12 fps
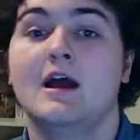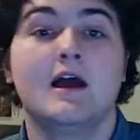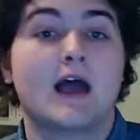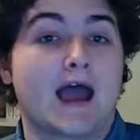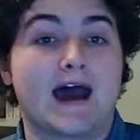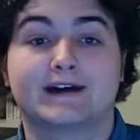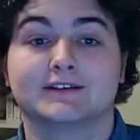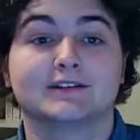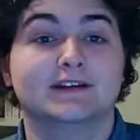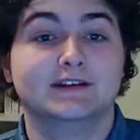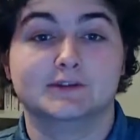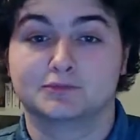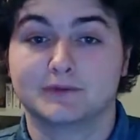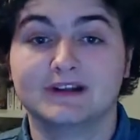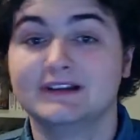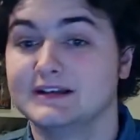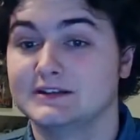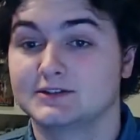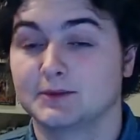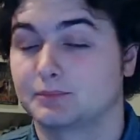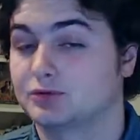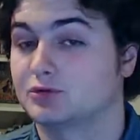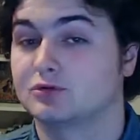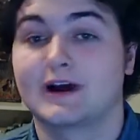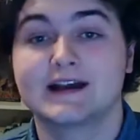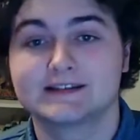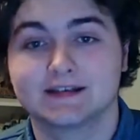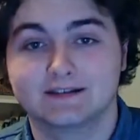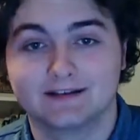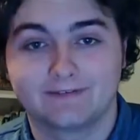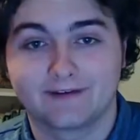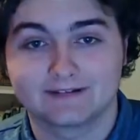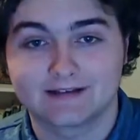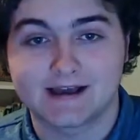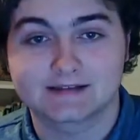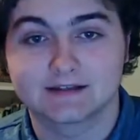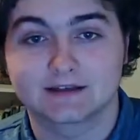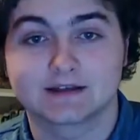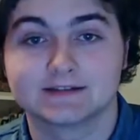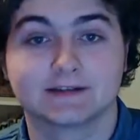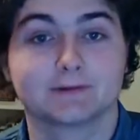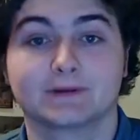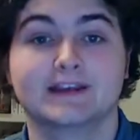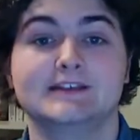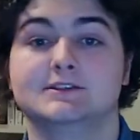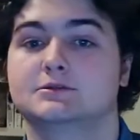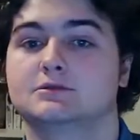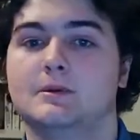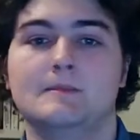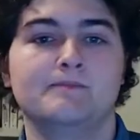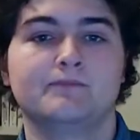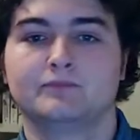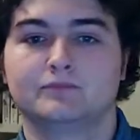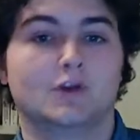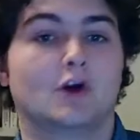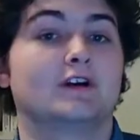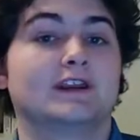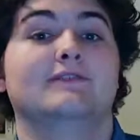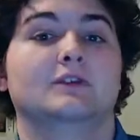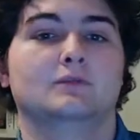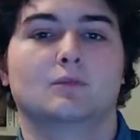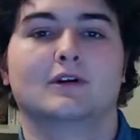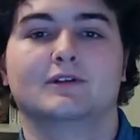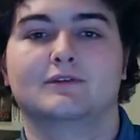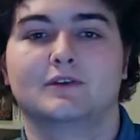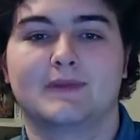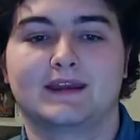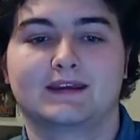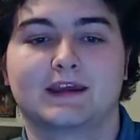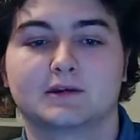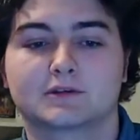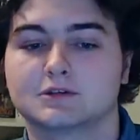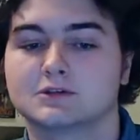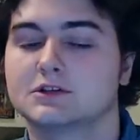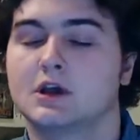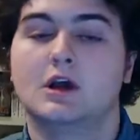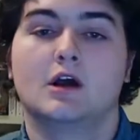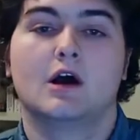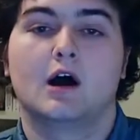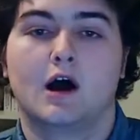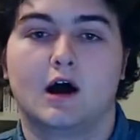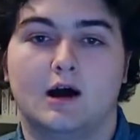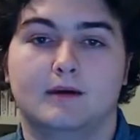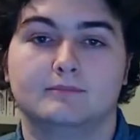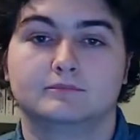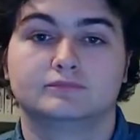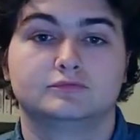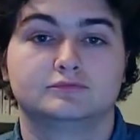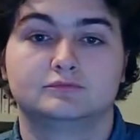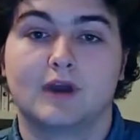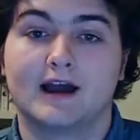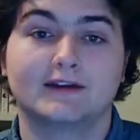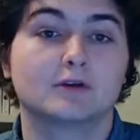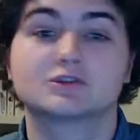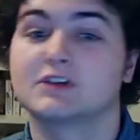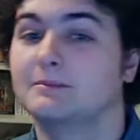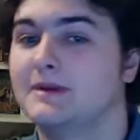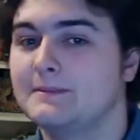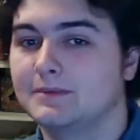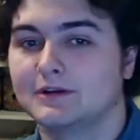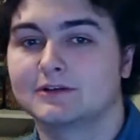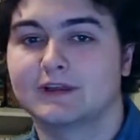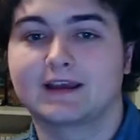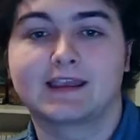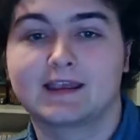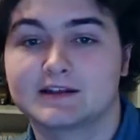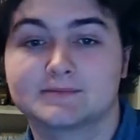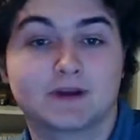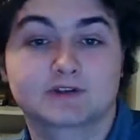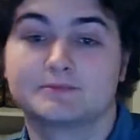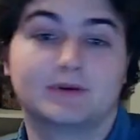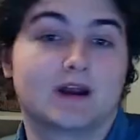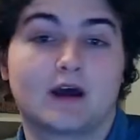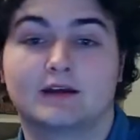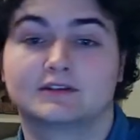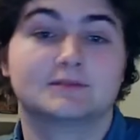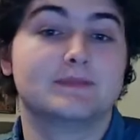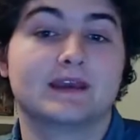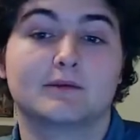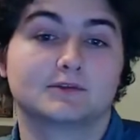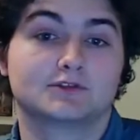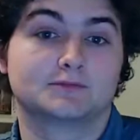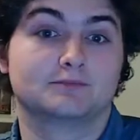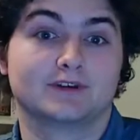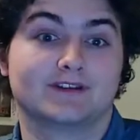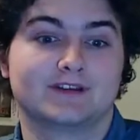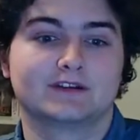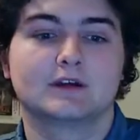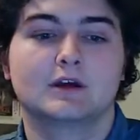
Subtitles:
Adolin is really surprisingly fantastic, considering he's not even one of the main characters. I know some people aren't liking as much, but to me it was just brilliant.